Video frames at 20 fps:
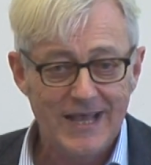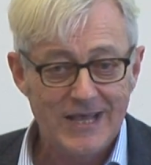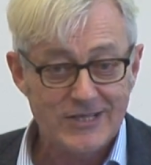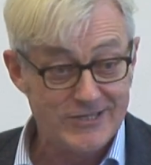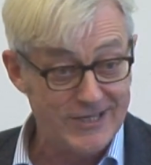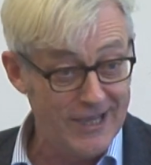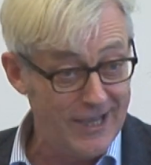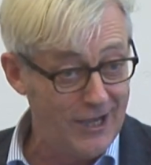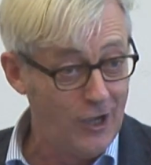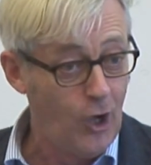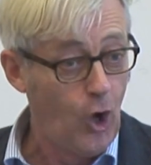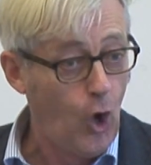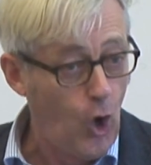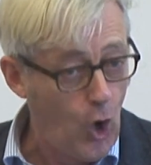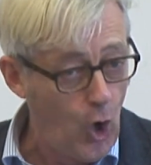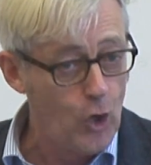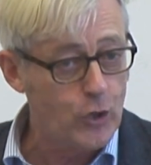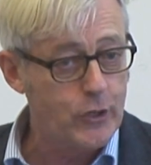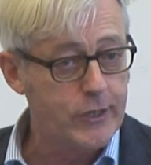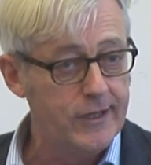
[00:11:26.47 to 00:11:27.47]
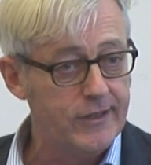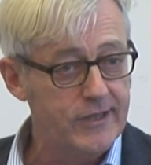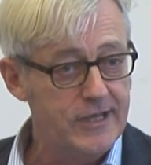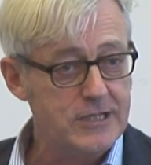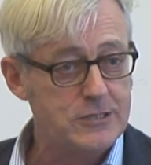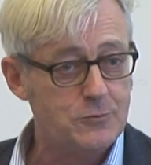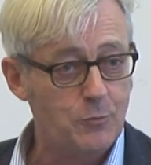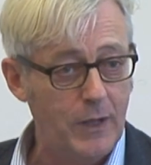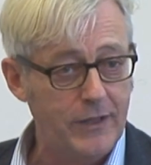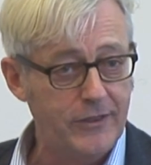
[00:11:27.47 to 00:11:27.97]
saying, look at
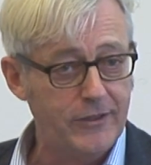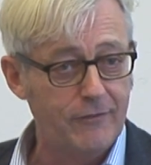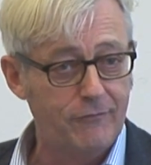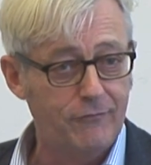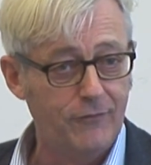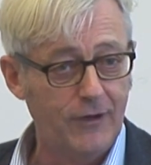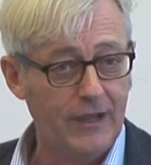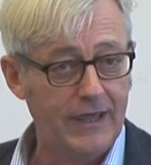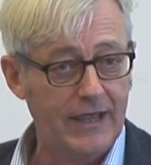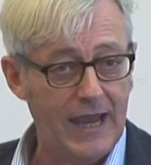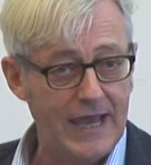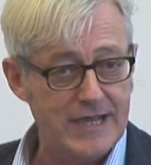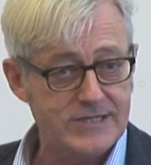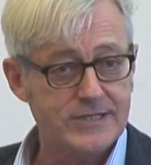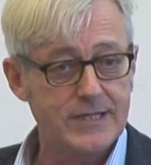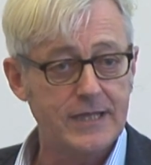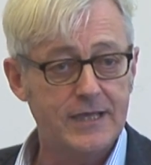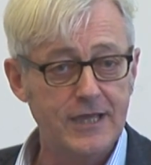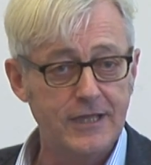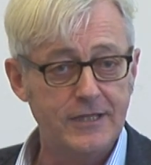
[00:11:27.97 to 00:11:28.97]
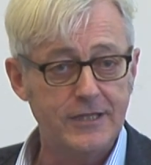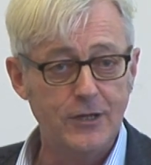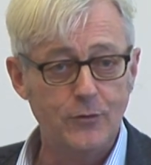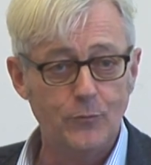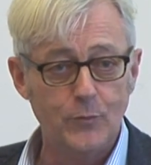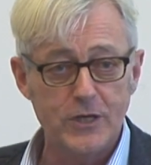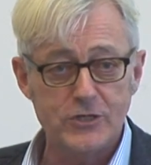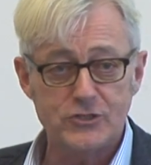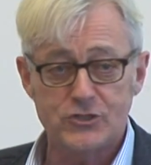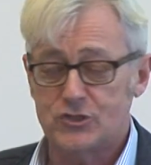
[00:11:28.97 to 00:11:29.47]
these wonderful elasticated
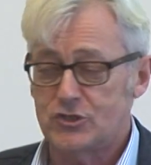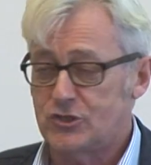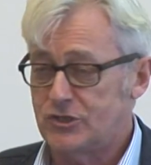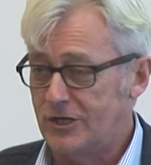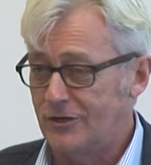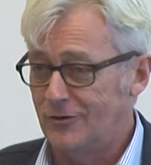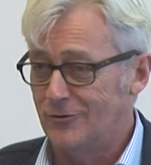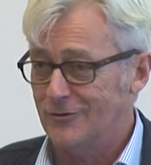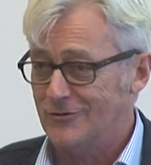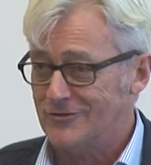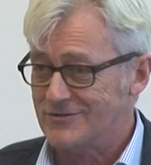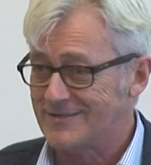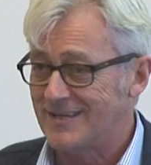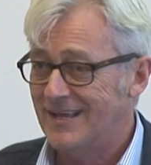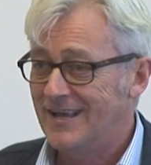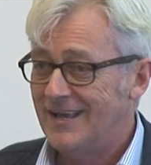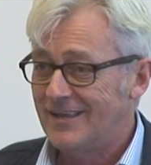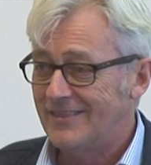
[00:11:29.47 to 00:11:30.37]
waist chinos